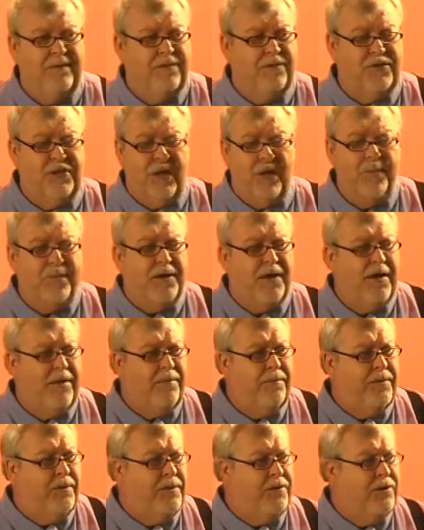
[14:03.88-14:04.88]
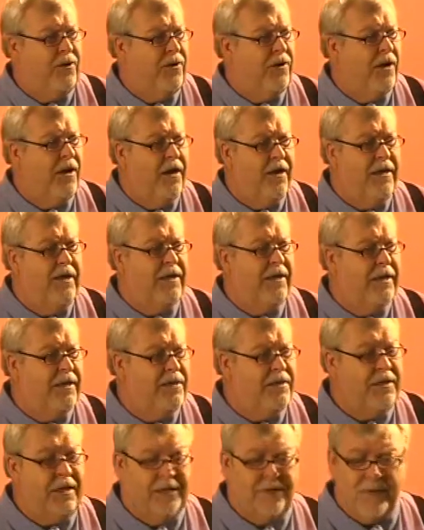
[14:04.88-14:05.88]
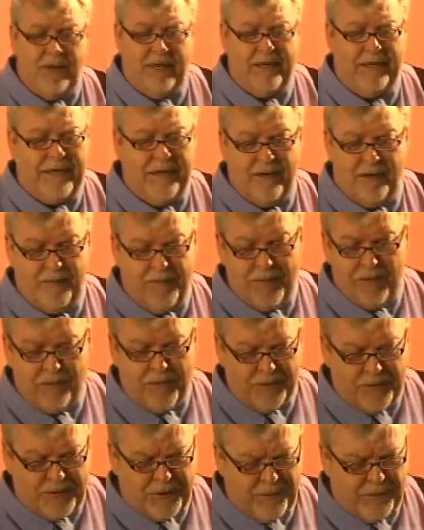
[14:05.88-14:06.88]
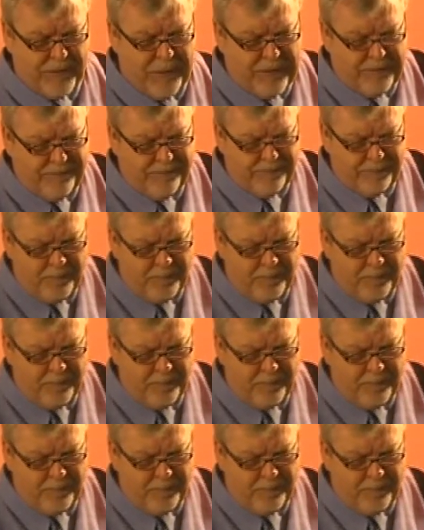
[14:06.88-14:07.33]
jumped up and started hugging and kissing. I tried to get in the middle, but it was too late.